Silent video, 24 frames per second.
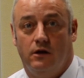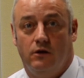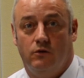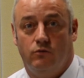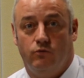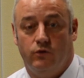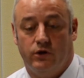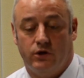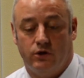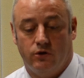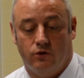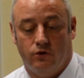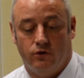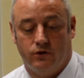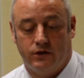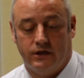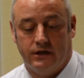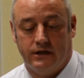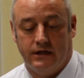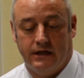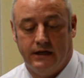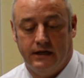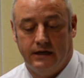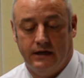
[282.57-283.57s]

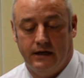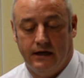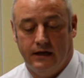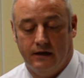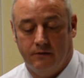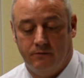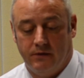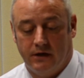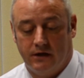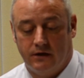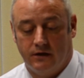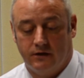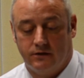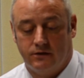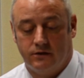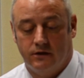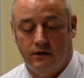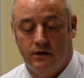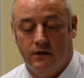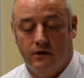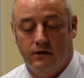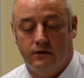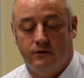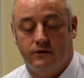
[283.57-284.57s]
recorded in here, because
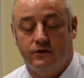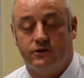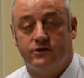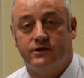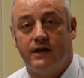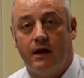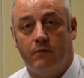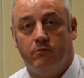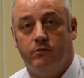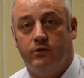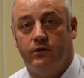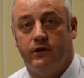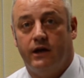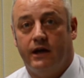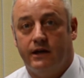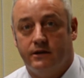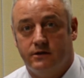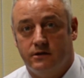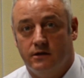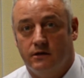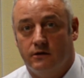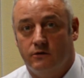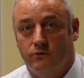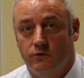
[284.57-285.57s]
the sample that I
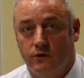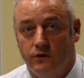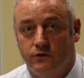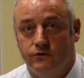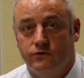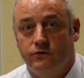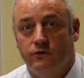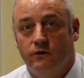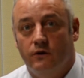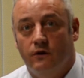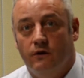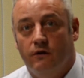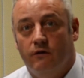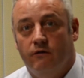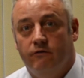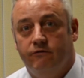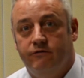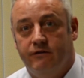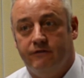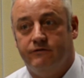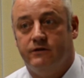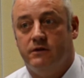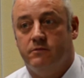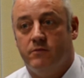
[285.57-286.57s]
took was
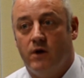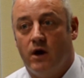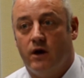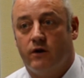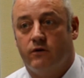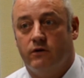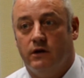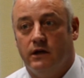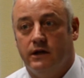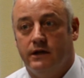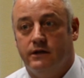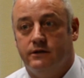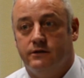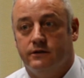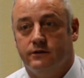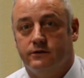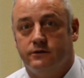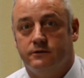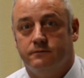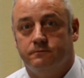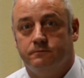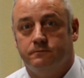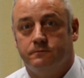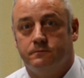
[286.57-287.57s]
50
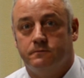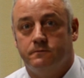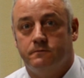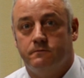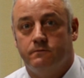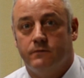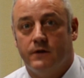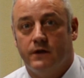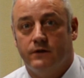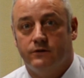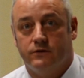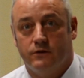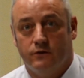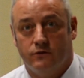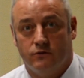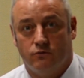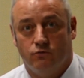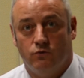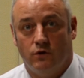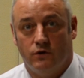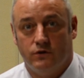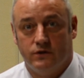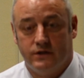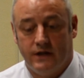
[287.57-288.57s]
microlitres, so it's
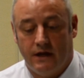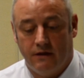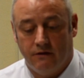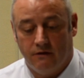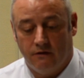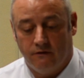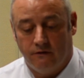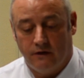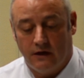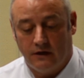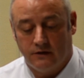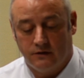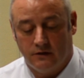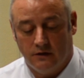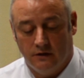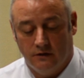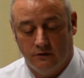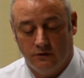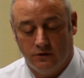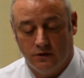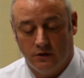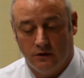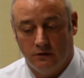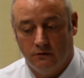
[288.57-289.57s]
1/10 of that
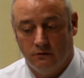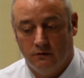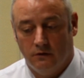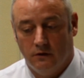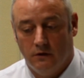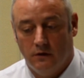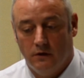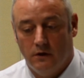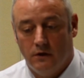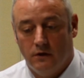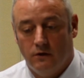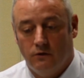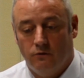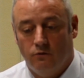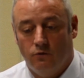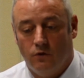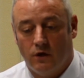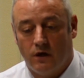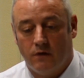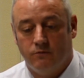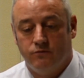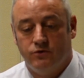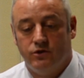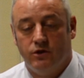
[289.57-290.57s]
solution. What
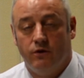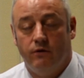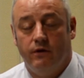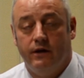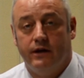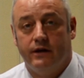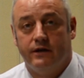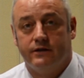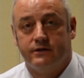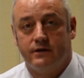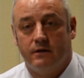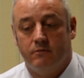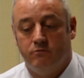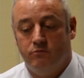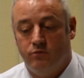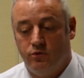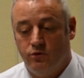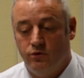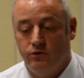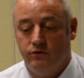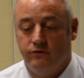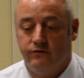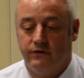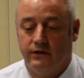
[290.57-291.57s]
I'm doing is I'm
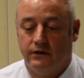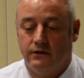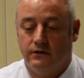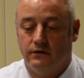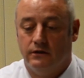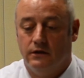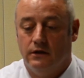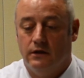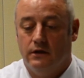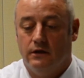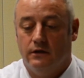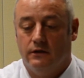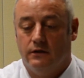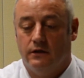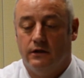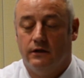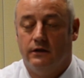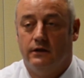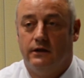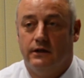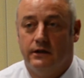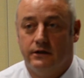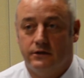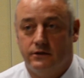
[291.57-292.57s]
proving
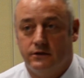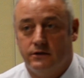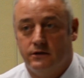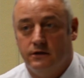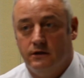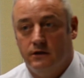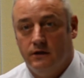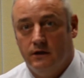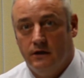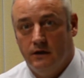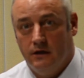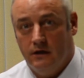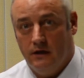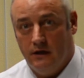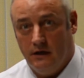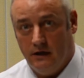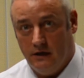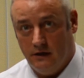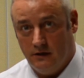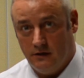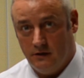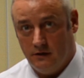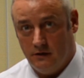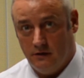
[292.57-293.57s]
that this
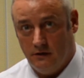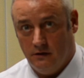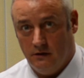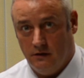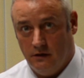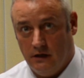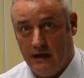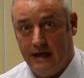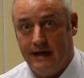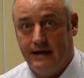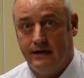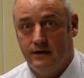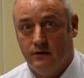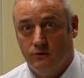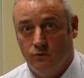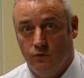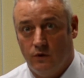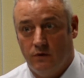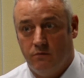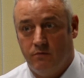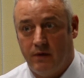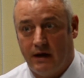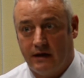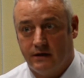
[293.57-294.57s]
is laden
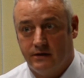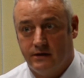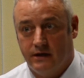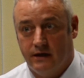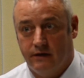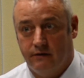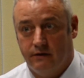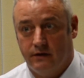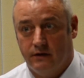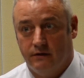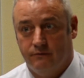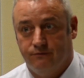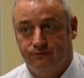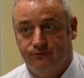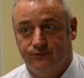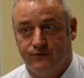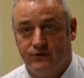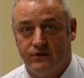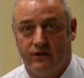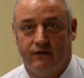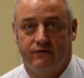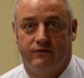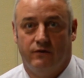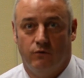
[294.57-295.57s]
with bacteria.
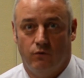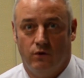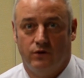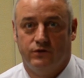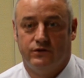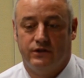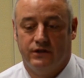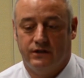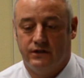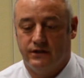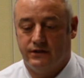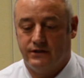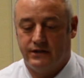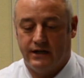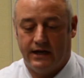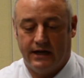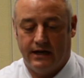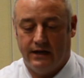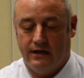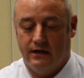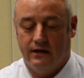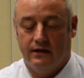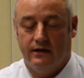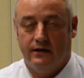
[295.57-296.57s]
So if you wanted to
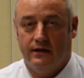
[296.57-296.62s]
say